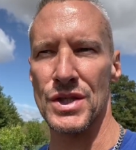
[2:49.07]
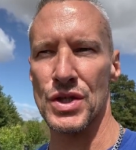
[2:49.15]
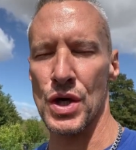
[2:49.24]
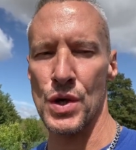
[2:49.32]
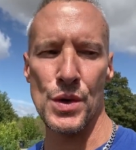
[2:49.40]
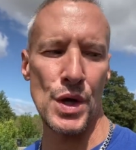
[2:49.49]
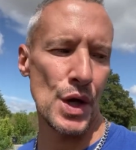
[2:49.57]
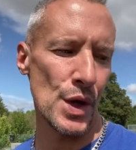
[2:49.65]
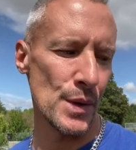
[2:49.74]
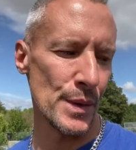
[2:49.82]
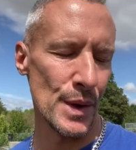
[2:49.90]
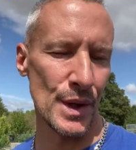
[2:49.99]
show
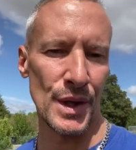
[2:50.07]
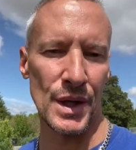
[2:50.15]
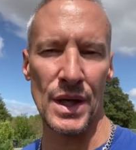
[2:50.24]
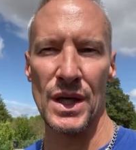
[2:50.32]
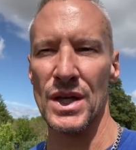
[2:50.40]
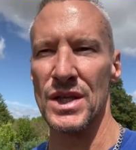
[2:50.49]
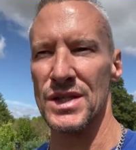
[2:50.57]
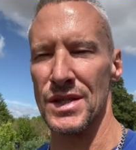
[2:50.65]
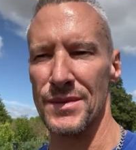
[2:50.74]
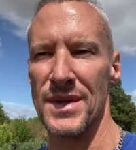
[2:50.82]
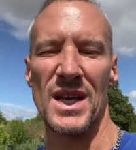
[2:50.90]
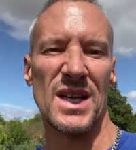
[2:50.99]
you
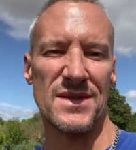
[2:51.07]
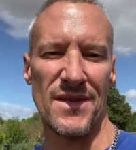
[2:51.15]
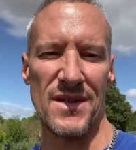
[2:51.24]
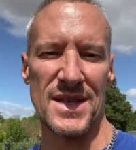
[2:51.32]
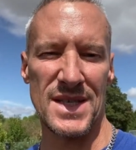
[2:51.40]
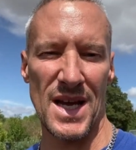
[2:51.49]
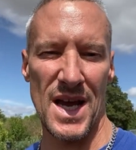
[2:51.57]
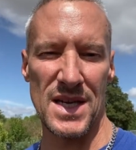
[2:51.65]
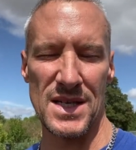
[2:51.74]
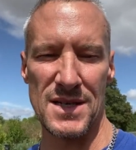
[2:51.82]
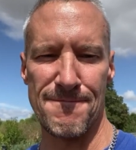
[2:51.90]
something that is very sad.